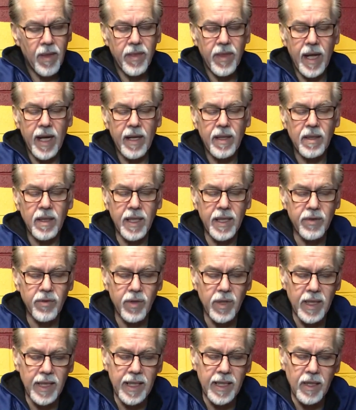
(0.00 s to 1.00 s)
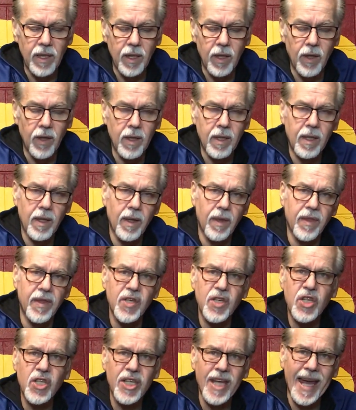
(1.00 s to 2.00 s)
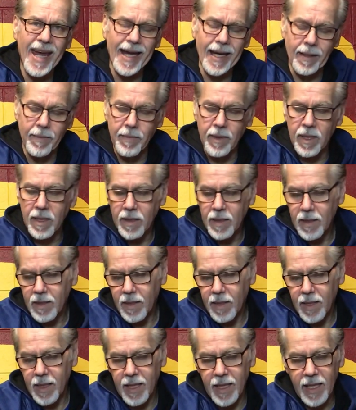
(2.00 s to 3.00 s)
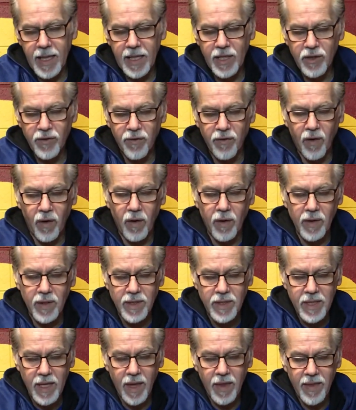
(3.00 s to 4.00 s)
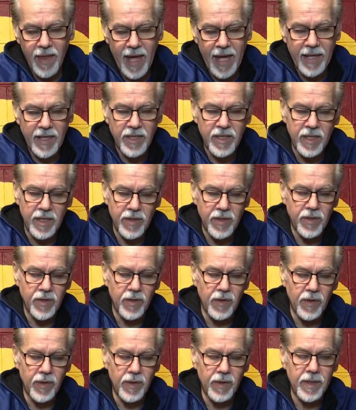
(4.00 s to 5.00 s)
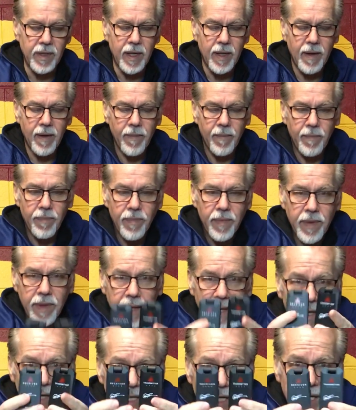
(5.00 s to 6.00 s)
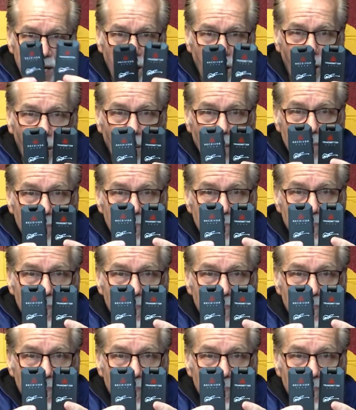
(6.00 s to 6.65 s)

They literally look the same as far as that is concerned. There you go.